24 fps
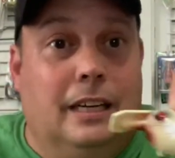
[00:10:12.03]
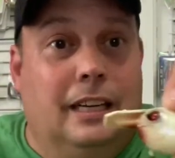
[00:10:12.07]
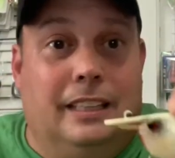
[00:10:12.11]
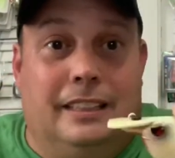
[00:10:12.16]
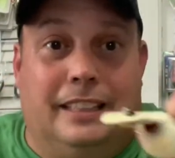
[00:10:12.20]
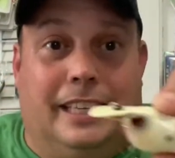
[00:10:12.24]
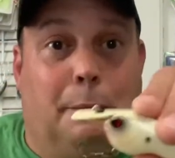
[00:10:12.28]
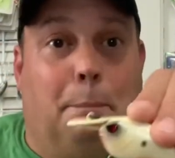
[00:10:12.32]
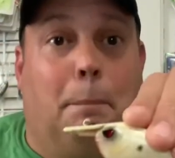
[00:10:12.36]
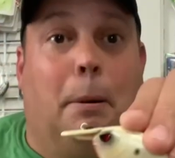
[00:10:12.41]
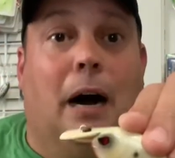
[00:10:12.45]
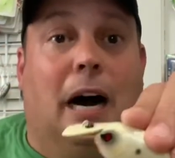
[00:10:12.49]

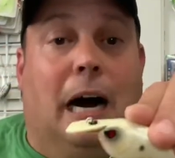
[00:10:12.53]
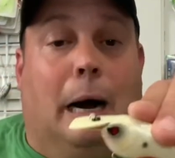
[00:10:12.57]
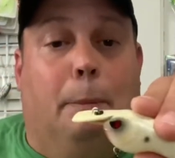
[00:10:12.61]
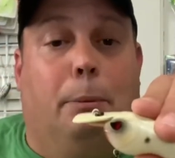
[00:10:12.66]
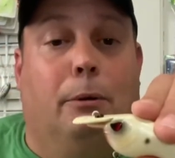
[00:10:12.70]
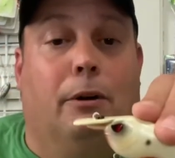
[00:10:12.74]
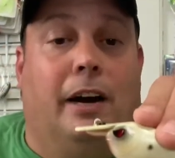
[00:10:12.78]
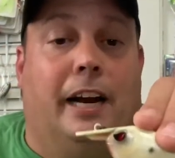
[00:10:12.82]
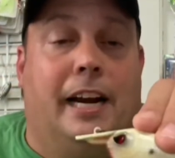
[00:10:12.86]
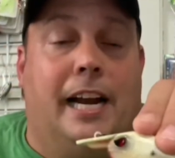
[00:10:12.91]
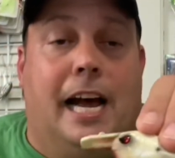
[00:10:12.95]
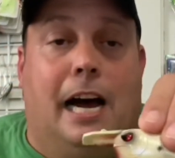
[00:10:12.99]
They pop
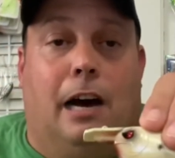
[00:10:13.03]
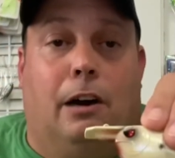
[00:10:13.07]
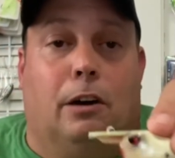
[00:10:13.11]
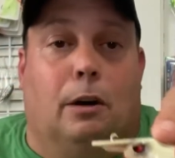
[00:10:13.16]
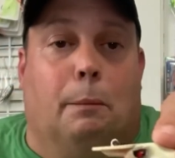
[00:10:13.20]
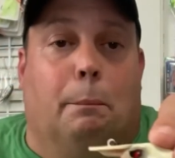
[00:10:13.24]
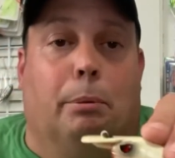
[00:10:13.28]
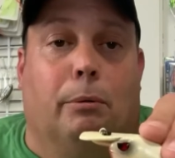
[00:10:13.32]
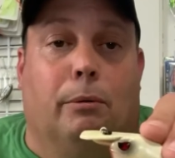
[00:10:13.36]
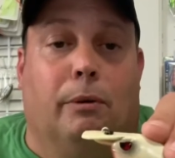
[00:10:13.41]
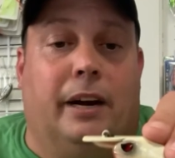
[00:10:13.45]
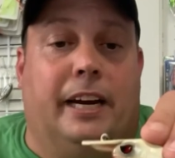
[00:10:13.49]
right out or
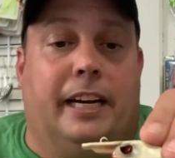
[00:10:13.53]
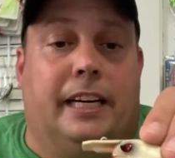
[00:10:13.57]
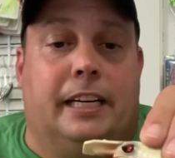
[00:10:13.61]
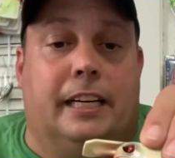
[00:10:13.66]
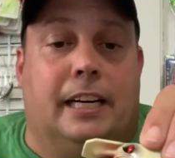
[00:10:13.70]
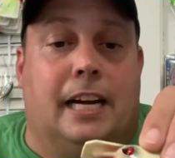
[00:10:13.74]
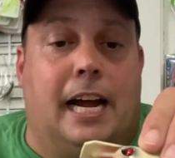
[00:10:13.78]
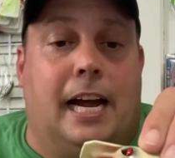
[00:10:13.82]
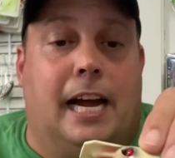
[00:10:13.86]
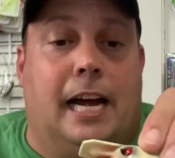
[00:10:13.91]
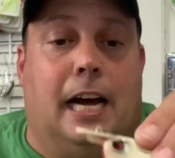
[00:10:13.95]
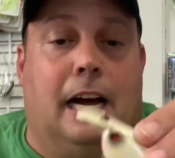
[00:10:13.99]
break in
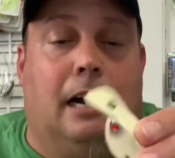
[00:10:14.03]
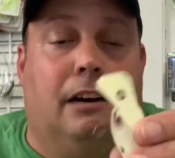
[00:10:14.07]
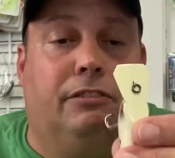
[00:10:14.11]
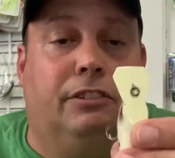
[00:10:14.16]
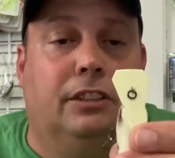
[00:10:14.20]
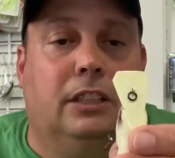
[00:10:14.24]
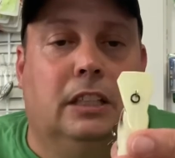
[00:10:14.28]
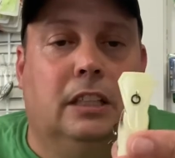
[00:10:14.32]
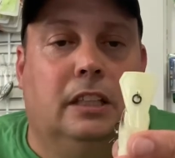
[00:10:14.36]
half.